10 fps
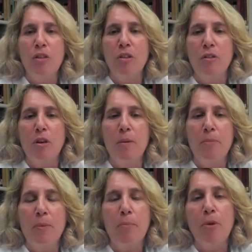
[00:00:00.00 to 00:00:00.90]

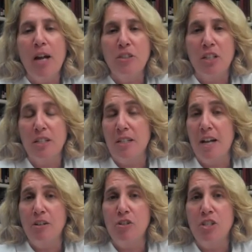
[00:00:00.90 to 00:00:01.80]
The project, as
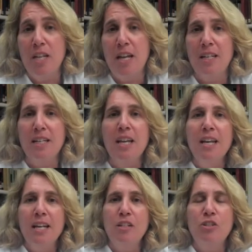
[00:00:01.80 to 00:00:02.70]
I understand it,
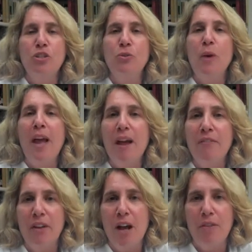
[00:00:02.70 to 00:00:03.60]
is to
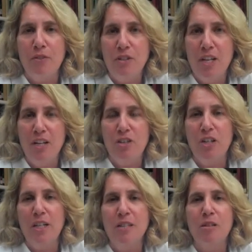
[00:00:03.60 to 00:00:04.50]
have the
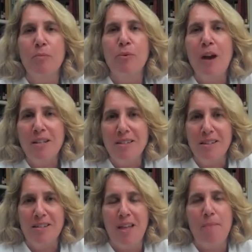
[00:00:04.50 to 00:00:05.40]
conversation. It's the
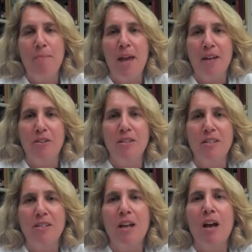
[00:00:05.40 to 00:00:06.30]
process that matters.
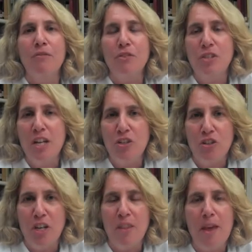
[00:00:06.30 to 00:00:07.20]
It's the
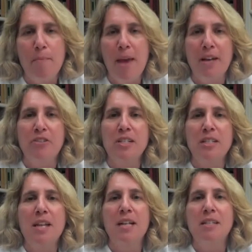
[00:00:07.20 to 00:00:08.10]
conversation that matters.
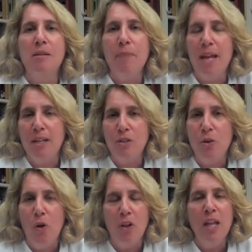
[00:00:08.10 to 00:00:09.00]
It's not some end
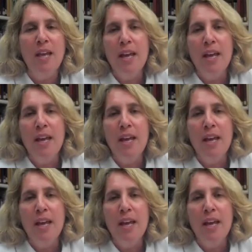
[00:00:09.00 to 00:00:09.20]
goal.